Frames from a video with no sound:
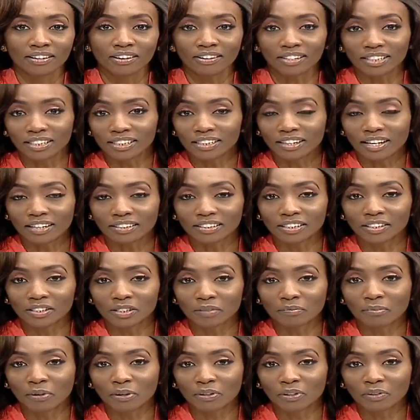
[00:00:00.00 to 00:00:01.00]
The honest answer
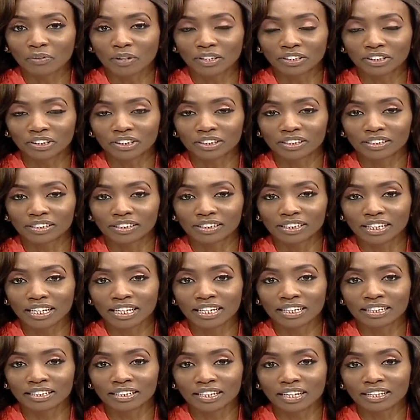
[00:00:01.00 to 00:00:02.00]
to both questions
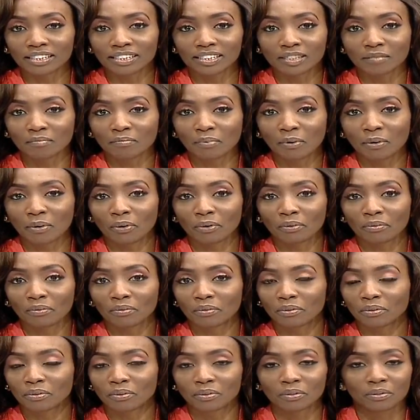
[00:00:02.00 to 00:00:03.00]
is a
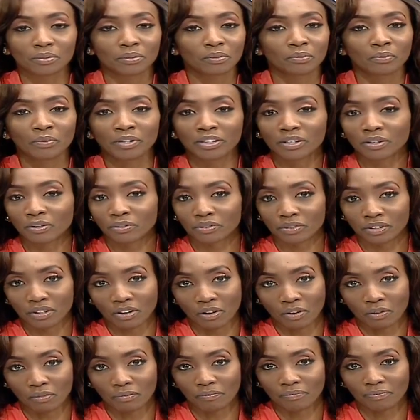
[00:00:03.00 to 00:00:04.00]
simple we don't
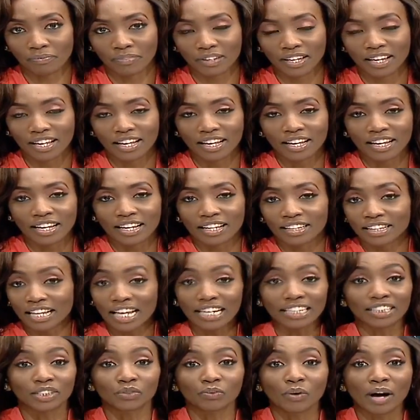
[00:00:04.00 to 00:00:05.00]
know.
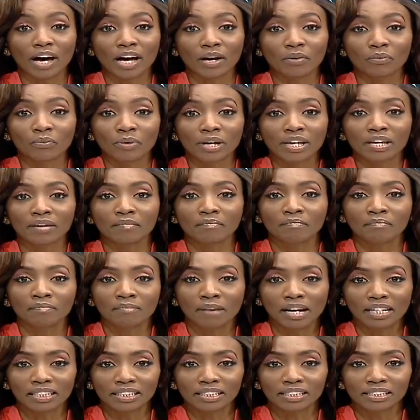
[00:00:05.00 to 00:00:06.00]
That is why we
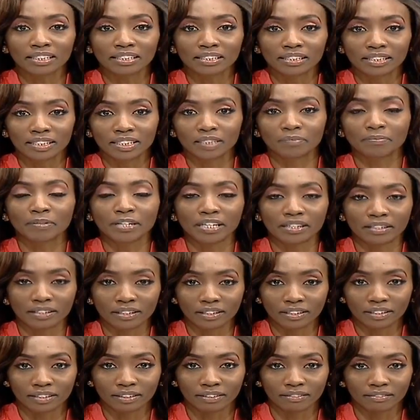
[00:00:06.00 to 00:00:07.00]
must
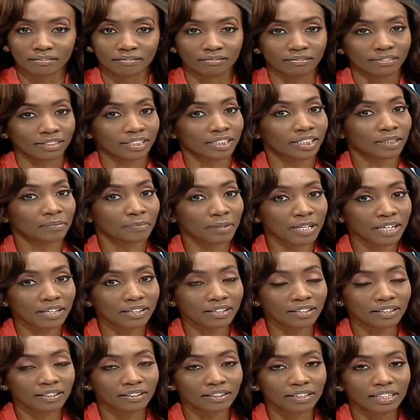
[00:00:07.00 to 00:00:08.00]
speak and
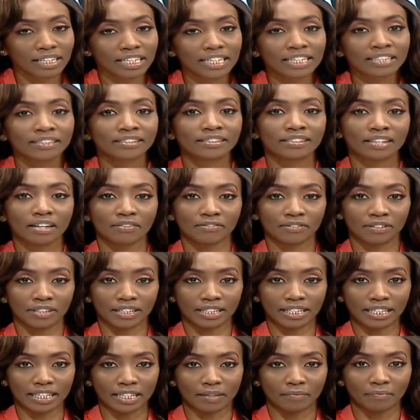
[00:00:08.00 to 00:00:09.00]
speak
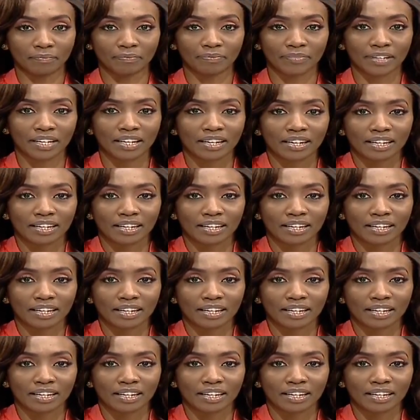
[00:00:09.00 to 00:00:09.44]
indefinitely.